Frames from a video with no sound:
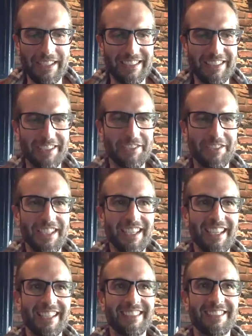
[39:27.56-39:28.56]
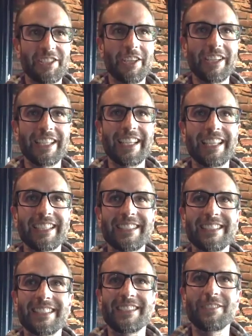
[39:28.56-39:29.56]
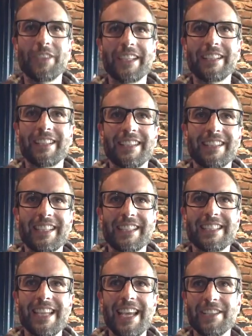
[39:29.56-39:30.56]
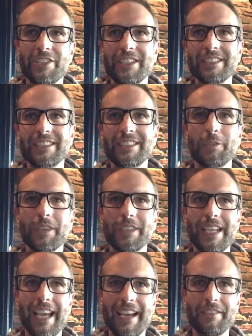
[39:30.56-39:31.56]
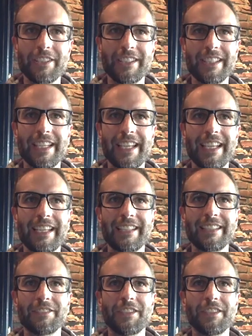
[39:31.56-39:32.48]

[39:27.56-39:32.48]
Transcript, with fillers: So starting it with the intentions you want to have during the day.